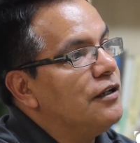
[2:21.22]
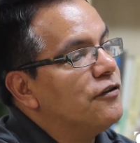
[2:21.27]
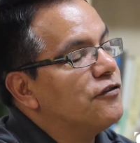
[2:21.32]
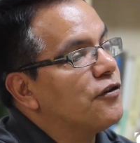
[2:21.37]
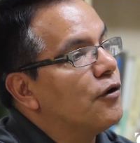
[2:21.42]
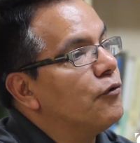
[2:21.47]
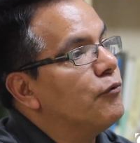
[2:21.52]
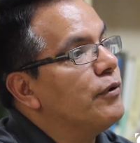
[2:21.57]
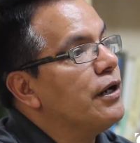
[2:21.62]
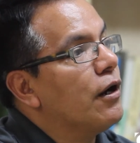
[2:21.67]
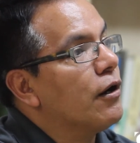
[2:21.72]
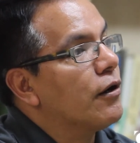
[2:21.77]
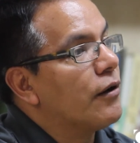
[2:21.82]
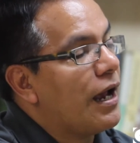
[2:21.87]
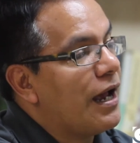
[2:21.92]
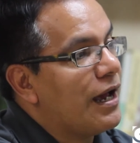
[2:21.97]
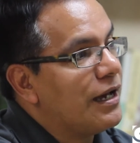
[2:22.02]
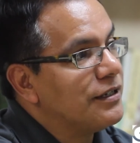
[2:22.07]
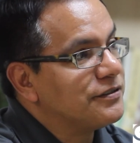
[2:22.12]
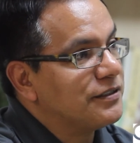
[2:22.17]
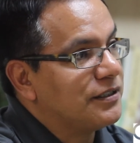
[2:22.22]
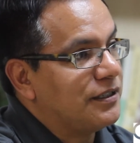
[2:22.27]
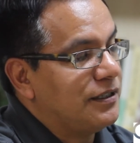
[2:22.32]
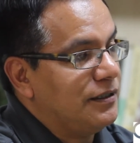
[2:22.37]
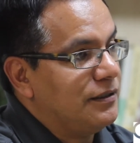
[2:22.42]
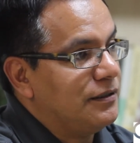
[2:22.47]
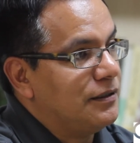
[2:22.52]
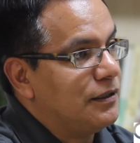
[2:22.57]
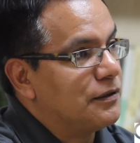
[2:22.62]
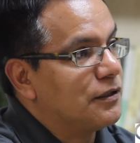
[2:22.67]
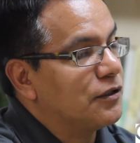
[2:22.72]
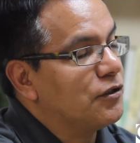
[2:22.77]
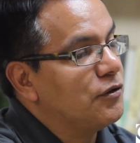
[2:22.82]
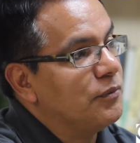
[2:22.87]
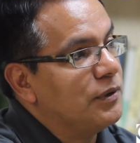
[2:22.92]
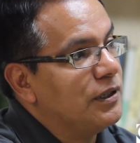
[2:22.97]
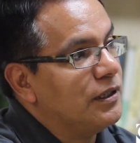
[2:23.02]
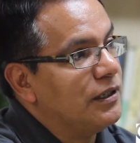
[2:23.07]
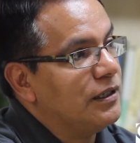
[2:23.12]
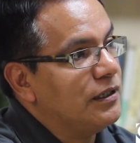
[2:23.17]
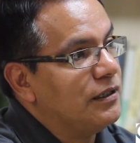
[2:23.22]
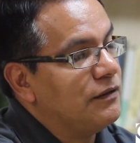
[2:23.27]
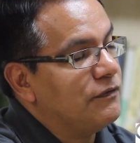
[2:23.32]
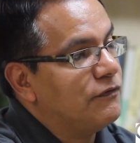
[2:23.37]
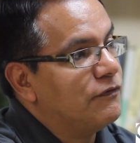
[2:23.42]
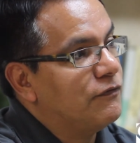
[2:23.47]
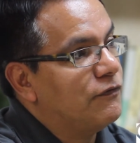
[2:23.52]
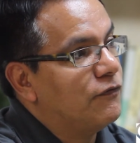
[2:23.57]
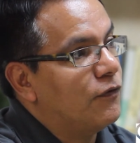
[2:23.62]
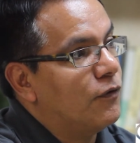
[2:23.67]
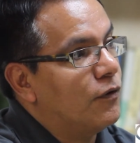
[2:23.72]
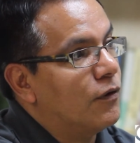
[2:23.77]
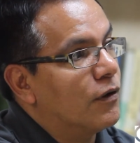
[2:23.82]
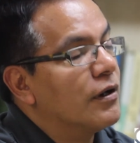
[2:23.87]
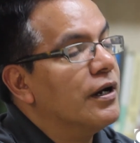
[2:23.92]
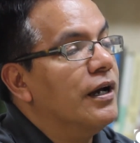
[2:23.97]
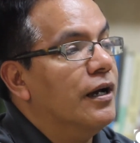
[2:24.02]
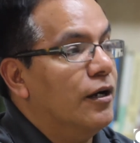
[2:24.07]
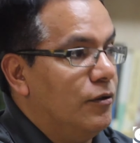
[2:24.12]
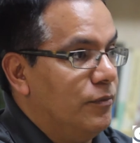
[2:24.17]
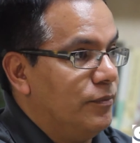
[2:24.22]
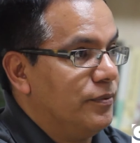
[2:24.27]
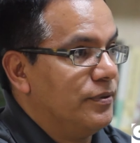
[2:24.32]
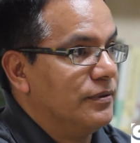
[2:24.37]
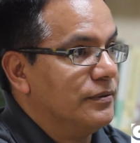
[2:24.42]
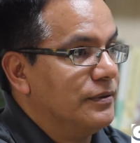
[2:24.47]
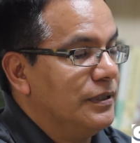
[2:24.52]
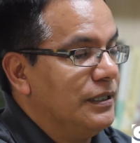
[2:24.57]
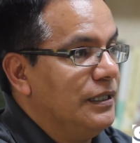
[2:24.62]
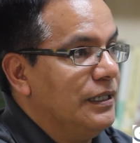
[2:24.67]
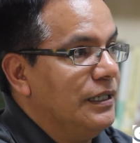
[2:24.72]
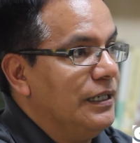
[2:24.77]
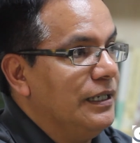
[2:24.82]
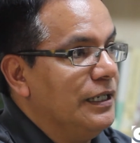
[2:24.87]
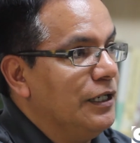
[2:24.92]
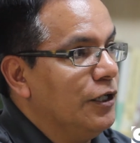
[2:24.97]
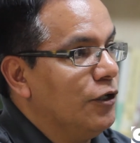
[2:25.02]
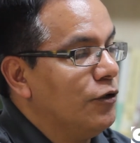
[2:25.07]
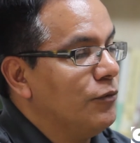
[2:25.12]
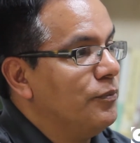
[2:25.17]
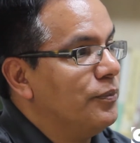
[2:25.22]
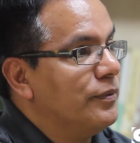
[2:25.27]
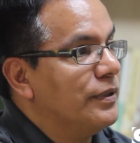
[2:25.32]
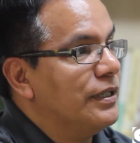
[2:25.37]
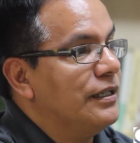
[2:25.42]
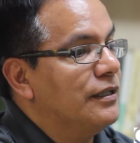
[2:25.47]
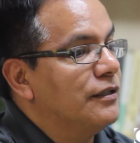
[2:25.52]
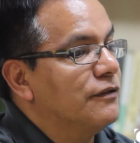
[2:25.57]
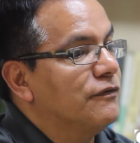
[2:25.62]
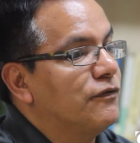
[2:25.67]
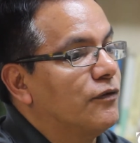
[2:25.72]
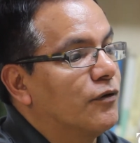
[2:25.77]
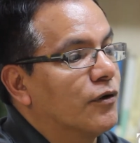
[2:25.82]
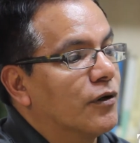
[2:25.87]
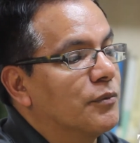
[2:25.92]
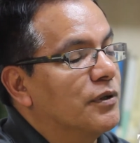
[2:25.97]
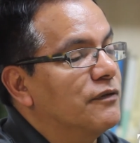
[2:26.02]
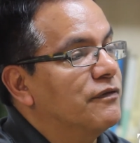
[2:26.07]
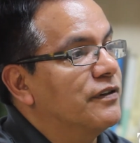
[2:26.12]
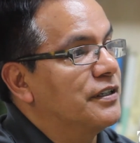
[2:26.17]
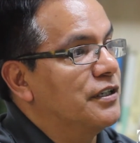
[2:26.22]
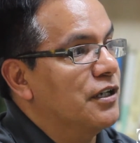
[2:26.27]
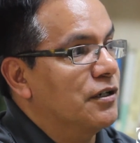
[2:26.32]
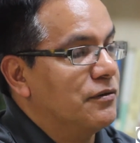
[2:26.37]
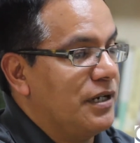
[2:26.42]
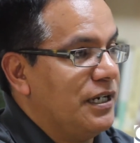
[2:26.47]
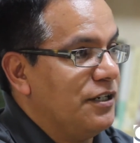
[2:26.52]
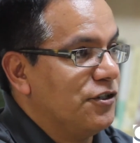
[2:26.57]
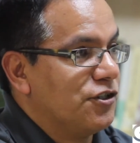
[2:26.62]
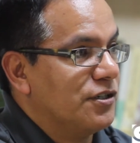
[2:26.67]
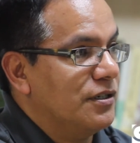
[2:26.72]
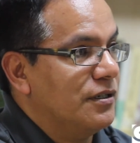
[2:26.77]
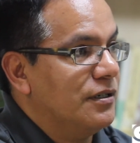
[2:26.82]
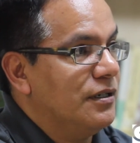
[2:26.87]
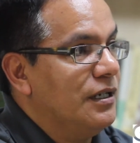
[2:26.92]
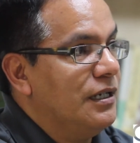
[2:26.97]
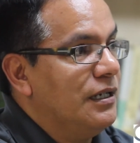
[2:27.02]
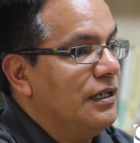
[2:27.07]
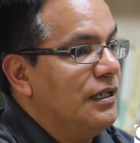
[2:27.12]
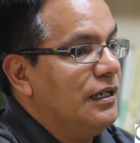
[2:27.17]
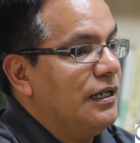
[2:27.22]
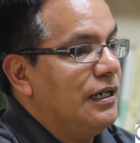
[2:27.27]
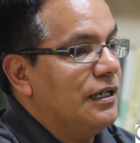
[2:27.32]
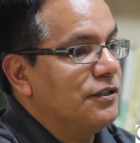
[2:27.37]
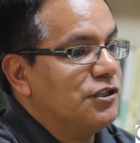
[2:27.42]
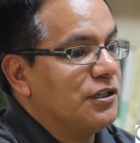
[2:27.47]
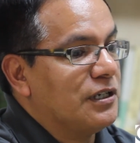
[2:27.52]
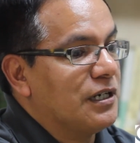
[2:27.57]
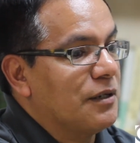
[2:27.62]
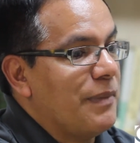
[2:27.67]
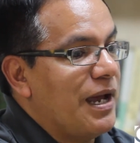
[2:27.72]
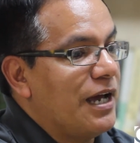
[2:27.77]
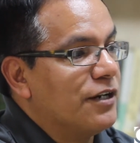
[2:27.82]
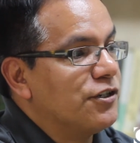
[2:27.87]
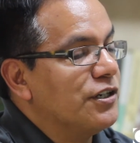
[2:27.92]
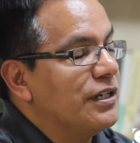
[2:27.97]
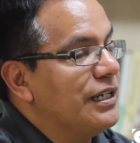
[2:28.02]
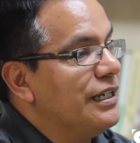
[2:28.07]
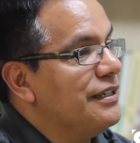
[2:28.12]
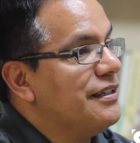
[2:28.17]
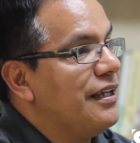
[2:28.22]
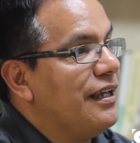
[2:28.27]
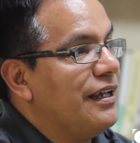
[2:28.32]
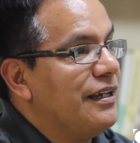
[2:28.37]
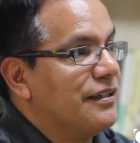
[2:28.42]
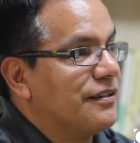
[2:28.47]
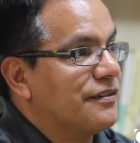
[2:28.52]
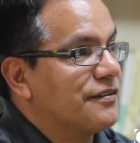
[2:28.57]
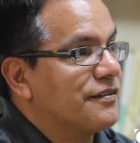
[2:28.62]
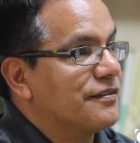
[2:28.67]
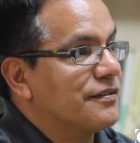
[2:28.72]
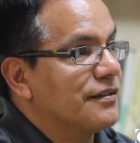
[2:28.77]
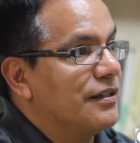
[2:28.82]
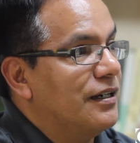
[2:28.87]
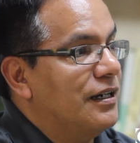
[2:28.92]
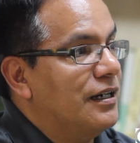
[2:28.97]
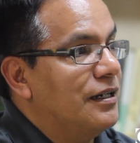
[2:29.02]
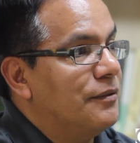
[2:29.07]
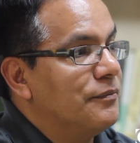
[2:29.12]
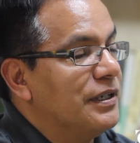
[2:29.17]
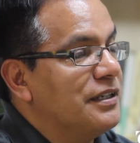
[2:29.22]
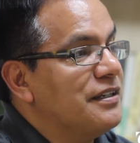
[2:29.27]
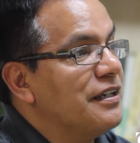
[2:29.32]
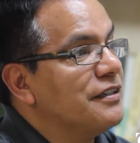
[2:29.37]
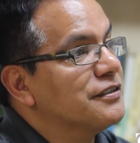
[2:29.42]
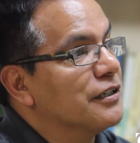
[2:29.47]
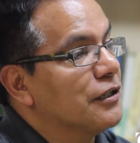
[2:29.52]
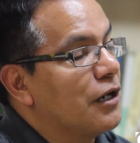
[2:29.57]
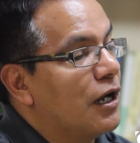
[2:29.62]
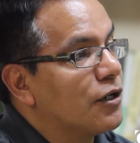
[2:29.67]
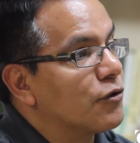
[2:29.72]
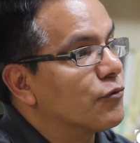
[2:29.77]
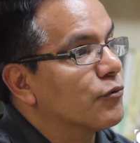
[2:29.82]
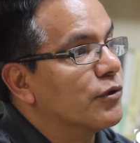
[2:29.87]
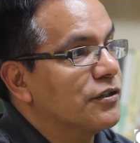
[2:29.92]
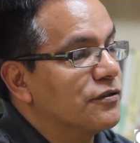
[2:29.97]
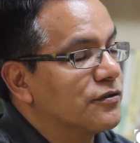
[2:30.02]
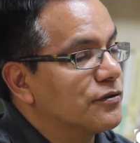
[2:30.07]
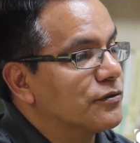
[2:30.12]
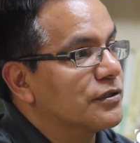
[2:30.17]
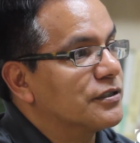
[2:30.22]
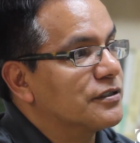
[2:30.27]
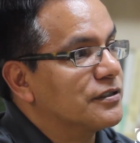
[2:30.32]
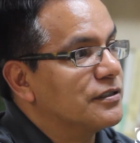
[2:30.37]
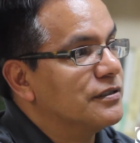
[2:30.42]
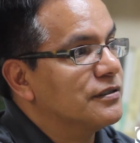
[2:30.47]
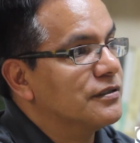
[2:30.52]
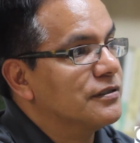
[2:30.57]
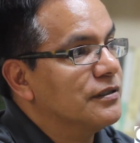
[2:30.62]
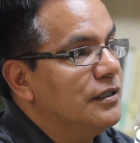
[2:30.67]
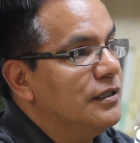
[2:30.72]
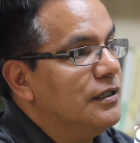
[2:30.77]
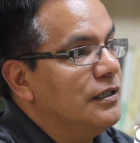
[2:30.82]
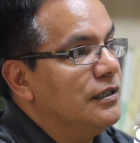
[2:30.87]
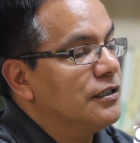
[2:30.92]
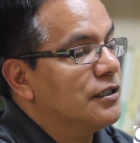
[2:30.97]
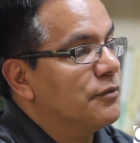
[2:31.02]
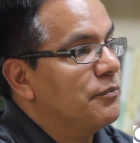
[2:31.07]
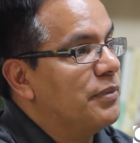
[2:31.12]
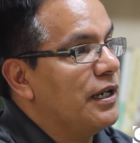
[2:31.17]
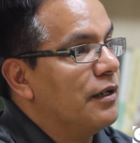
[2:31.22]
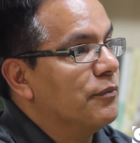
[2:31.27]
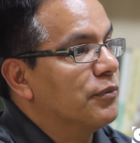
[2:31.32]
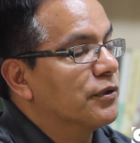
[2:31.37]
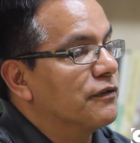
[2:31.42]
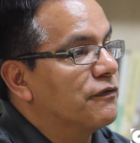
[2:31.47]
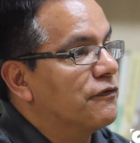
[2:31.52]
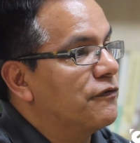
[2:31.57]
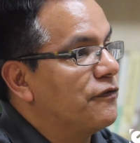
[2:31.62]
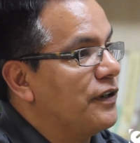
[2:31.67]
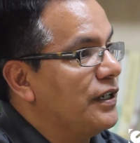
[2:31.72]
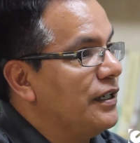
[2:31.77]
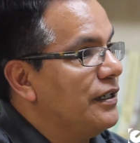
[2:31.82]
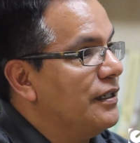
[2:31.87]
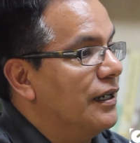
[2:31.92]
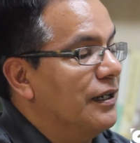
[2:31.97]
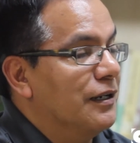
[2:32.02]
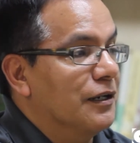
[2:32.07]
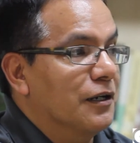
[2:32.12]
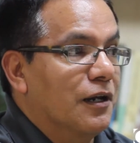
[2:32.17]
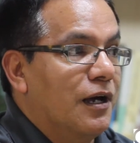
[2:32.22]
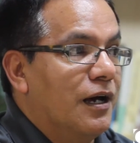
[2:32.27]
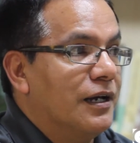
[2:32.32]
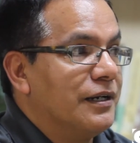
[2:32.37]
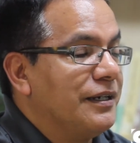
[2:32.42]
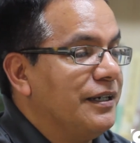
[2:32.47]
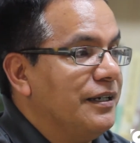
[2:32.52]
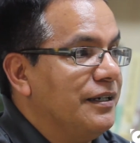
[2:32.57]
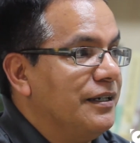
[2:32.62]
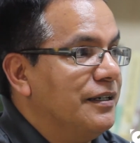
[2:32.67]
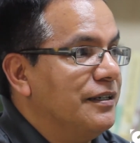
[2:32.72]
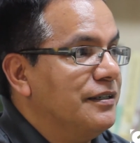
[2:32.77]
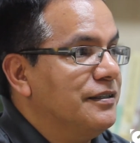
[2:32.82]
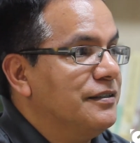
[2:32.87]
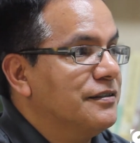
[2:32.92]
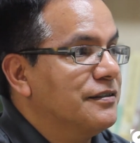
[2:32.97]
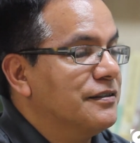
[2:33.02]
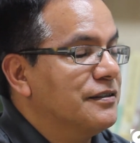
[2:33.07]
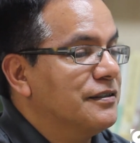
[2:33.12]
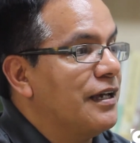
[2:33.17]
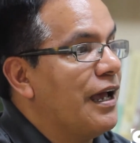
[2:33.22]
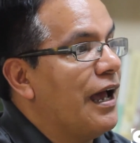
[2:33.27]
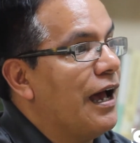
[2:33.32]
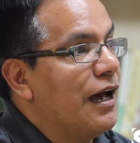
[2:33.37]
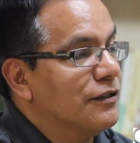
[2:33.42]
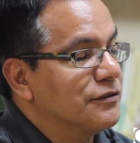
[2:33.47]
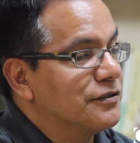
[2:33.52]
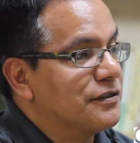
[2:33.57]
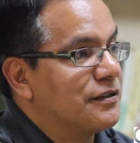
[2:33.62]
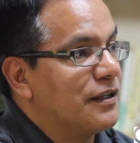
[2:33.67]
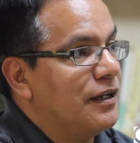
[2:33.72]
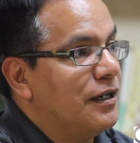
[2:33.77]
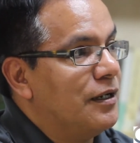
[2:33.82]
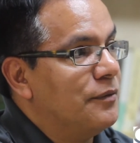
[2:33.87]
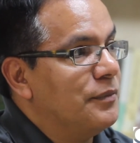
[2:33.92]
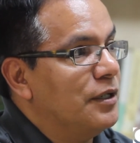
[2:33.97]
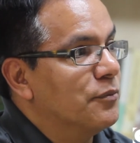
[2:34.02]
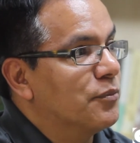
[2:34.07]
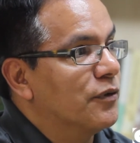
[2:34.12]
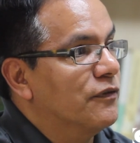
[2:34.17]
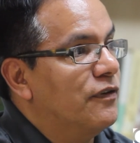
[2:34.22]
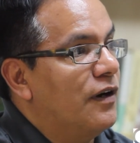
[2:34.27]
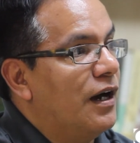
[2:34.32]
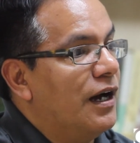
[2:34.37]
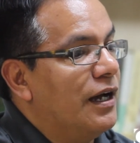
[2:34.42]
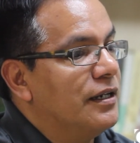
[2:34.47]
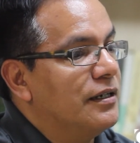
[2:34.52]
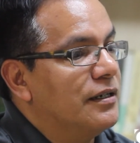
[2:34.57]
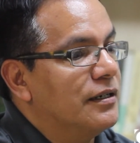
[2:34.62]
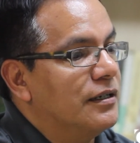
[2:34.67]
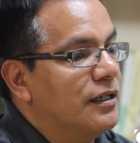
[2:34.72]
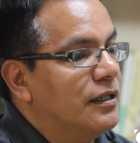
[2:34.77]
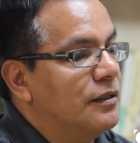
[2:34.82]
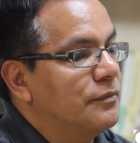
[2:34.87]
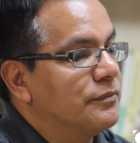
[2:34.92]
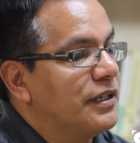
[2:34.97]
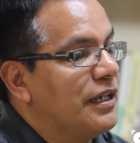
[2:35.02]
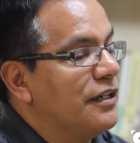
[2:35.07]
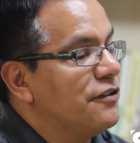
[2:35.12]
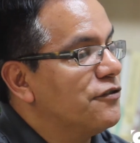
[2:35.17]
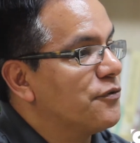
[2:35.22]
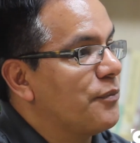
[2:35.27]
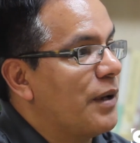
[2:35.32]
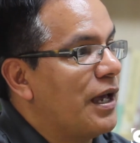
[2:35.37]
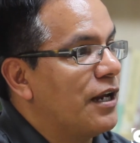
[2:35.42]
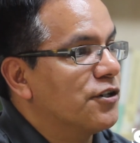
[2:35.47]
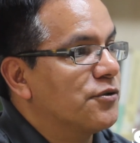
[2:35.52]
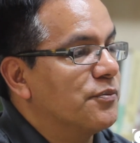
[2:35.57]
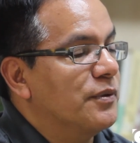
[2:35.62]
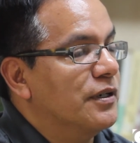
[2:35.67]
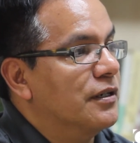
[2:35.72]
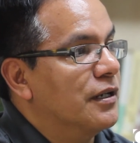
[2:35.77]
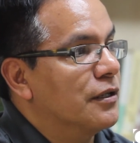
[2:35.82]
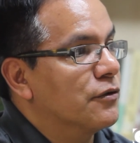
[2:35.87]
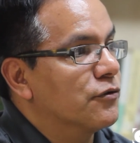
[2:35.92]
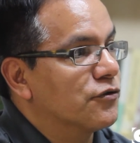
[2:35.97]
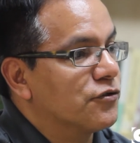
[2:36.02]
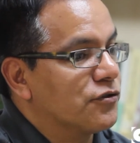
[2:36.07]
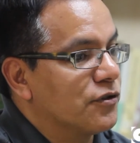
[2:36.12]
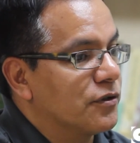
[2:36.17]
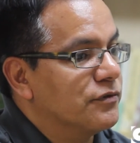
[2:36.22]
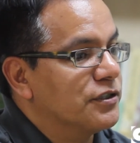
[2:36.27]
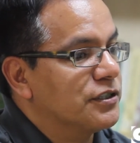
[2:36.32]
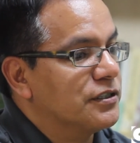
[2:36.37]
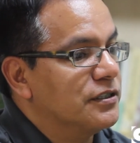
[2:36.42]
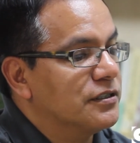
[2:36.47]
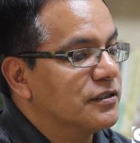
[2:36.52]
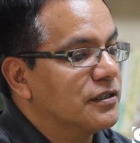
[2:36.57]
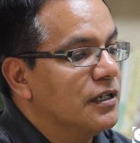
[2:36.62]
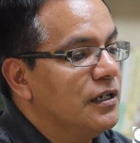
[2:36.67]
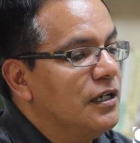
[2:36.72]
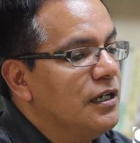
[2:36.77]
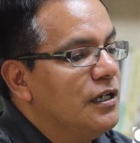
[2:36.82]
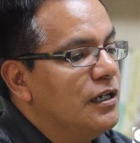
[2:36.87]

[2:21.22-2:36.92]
And so we are asking the community for help. Help in the form of a donation. As you can imagine, it takes, um, it takes a lot of resources to be able to feed a lot of kids, to house them, and provide um, case management and other services.